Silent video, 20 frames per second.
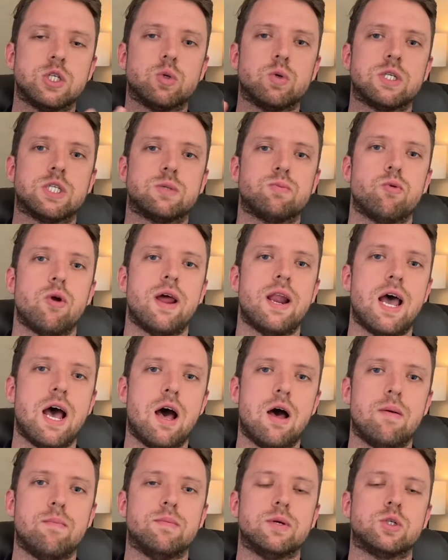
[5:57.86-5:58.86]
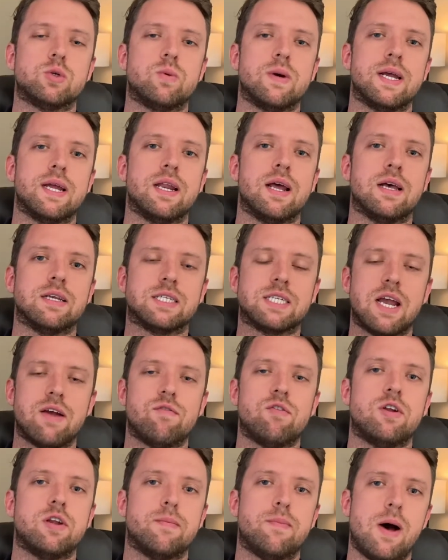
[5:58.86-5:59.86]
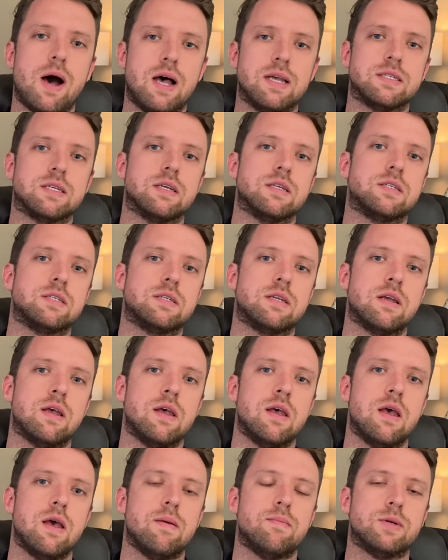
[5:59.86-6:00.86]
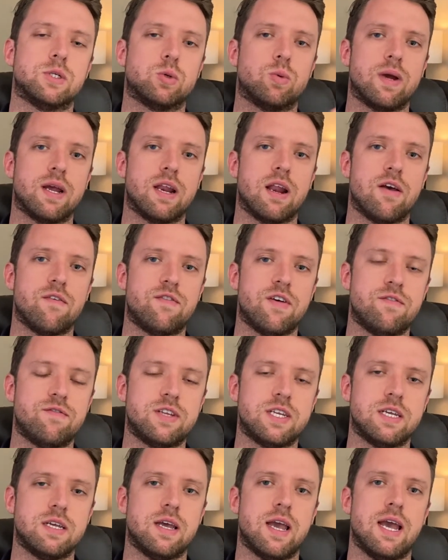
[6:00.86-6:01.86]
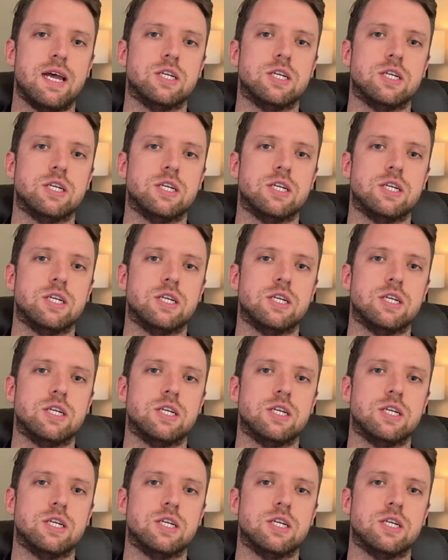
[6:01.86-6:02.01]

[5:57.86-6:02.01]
was spread out between several deposits between $50 and